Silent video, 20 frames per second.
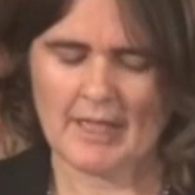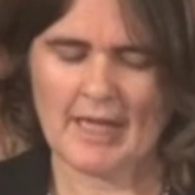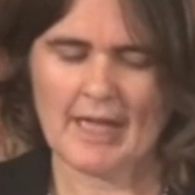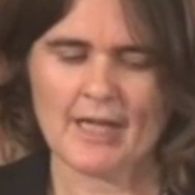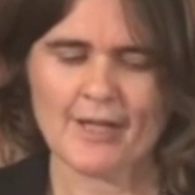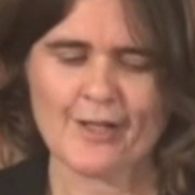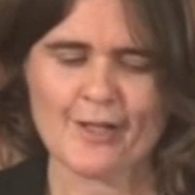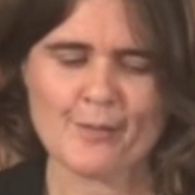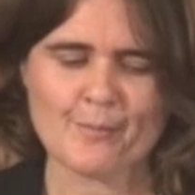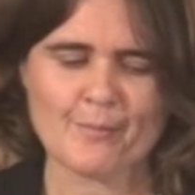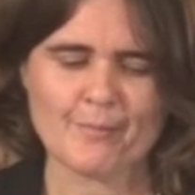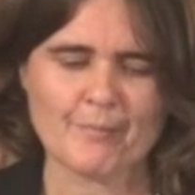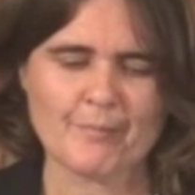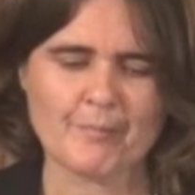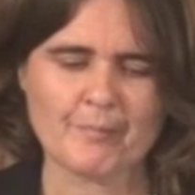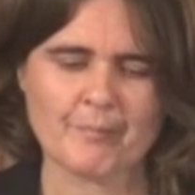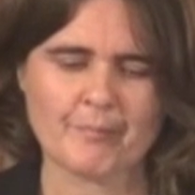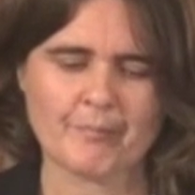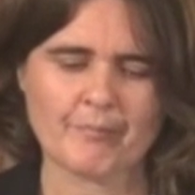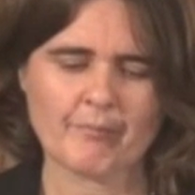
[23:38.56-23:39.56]

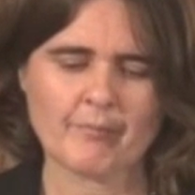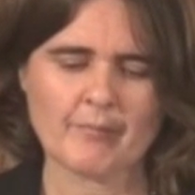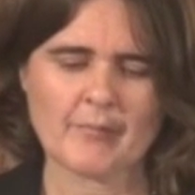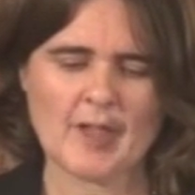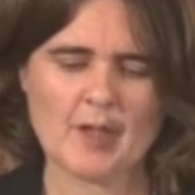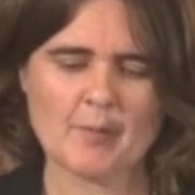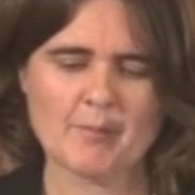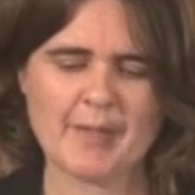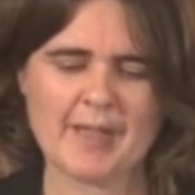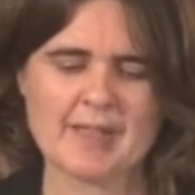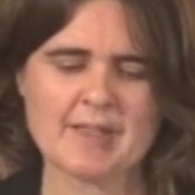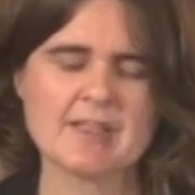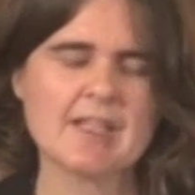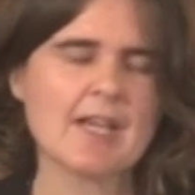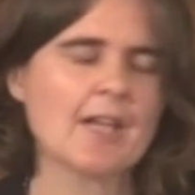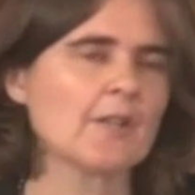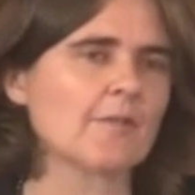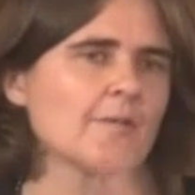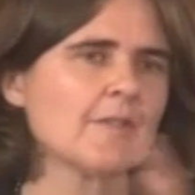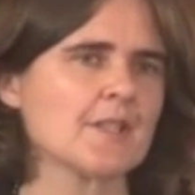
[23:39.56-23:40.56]
But
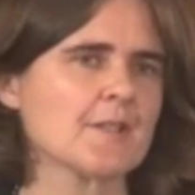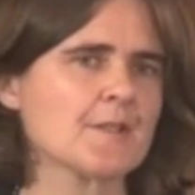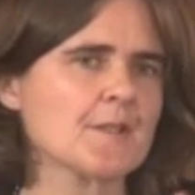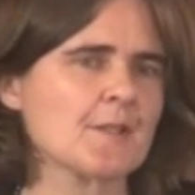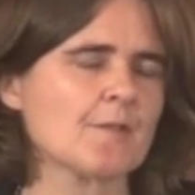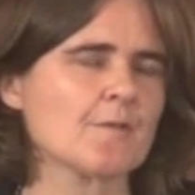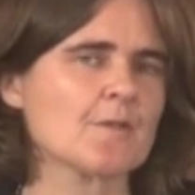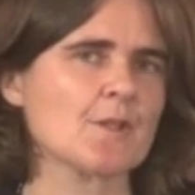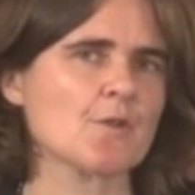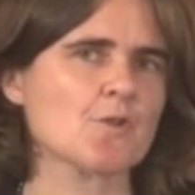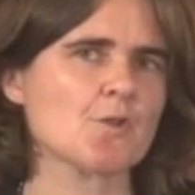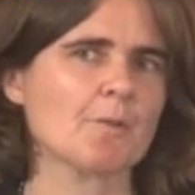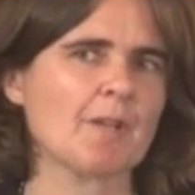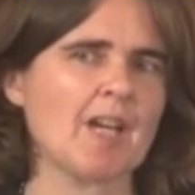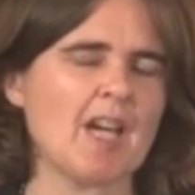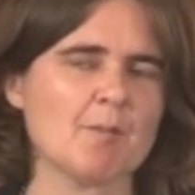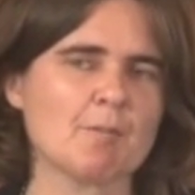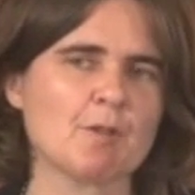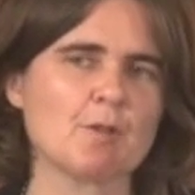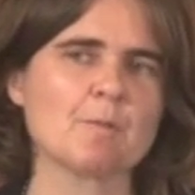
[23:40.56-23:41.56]
none of this sort of social
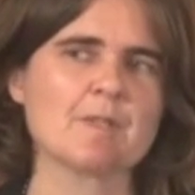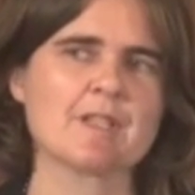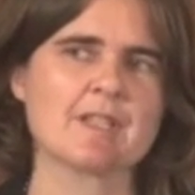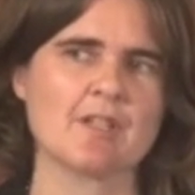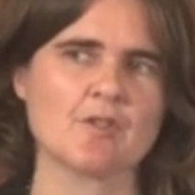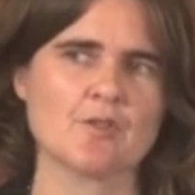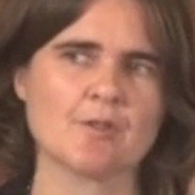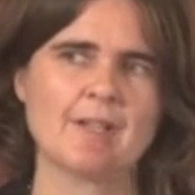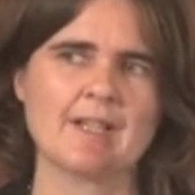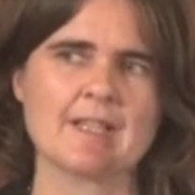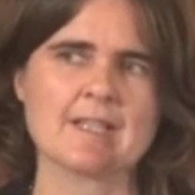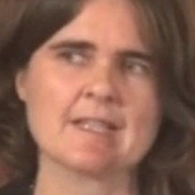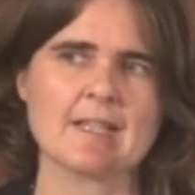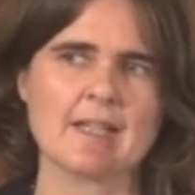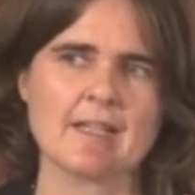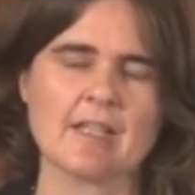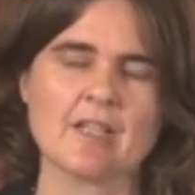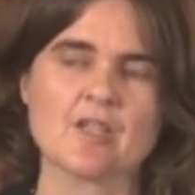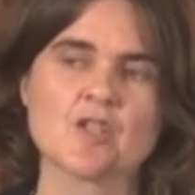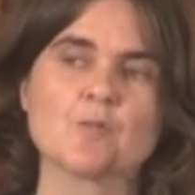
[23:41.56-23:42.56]
capital was then
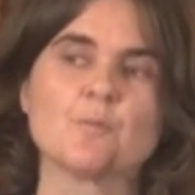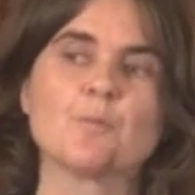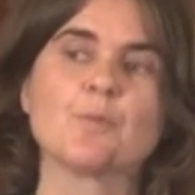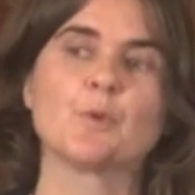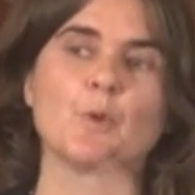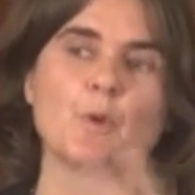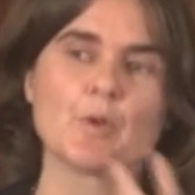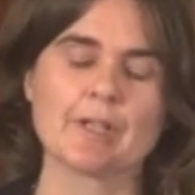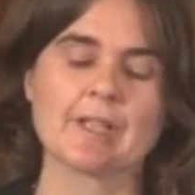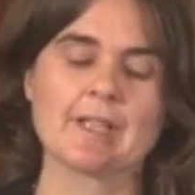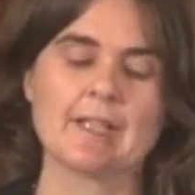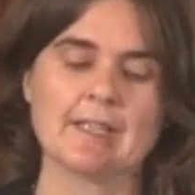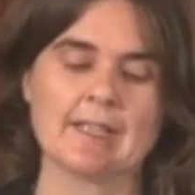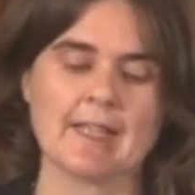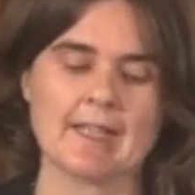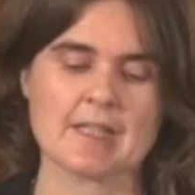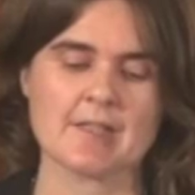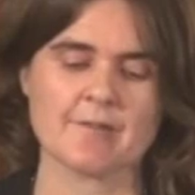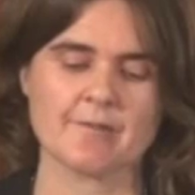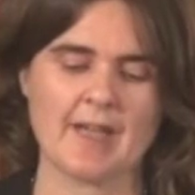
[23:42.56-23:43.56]
translating into broader
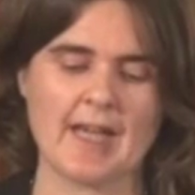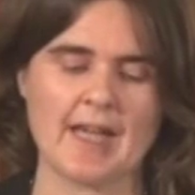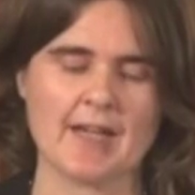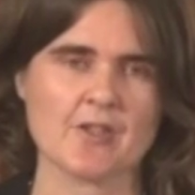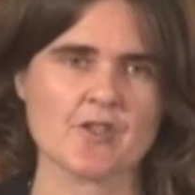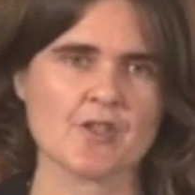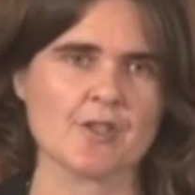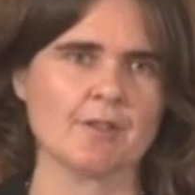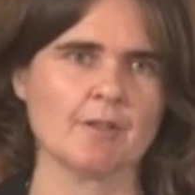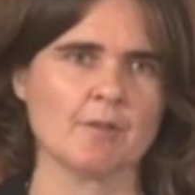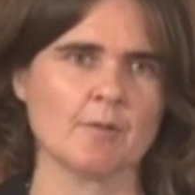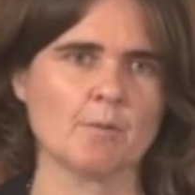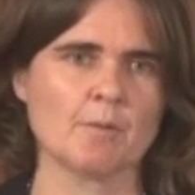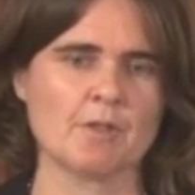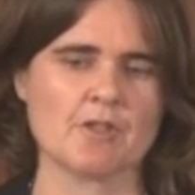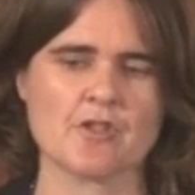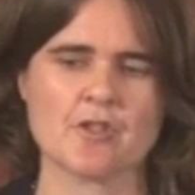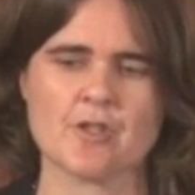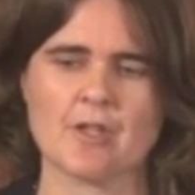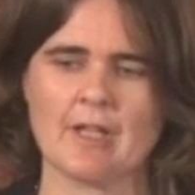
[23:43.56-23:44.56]
collective action,
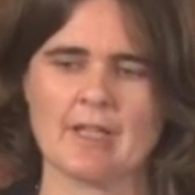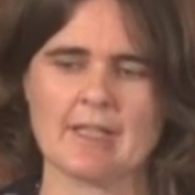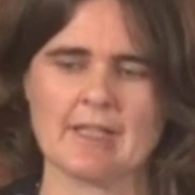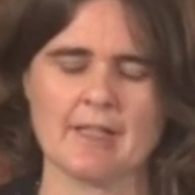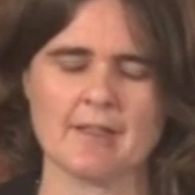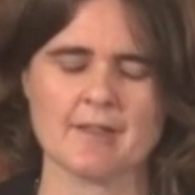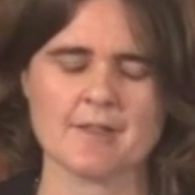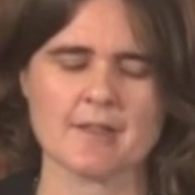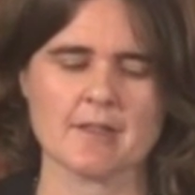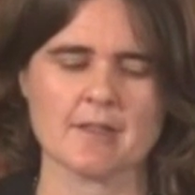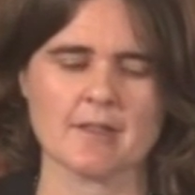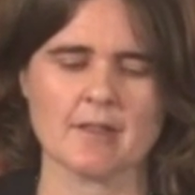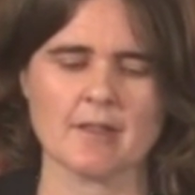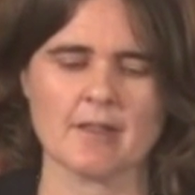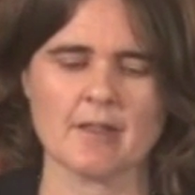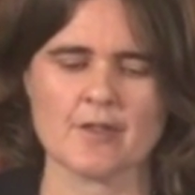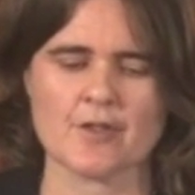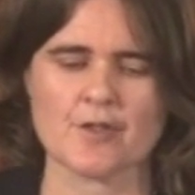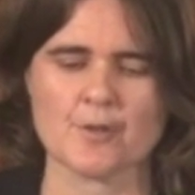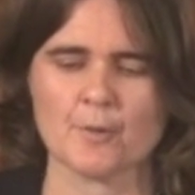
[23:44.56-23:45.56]
which again is
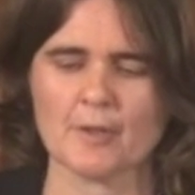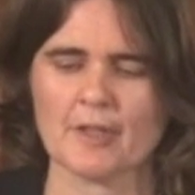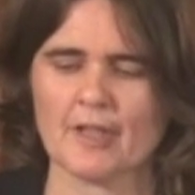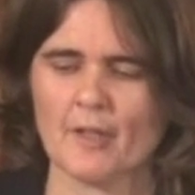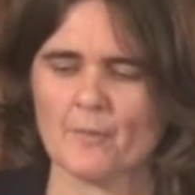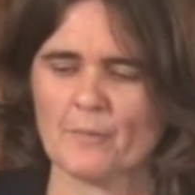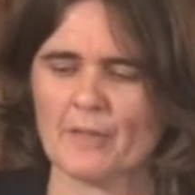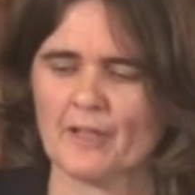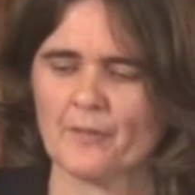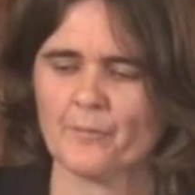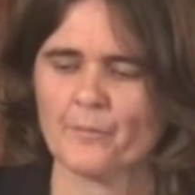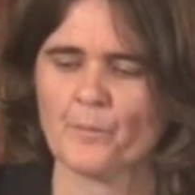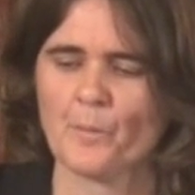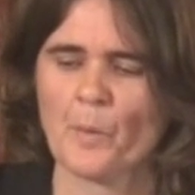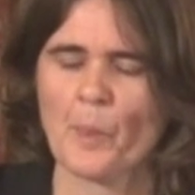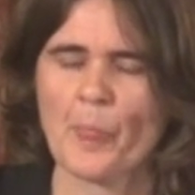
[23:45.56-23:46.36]
a shortcoming.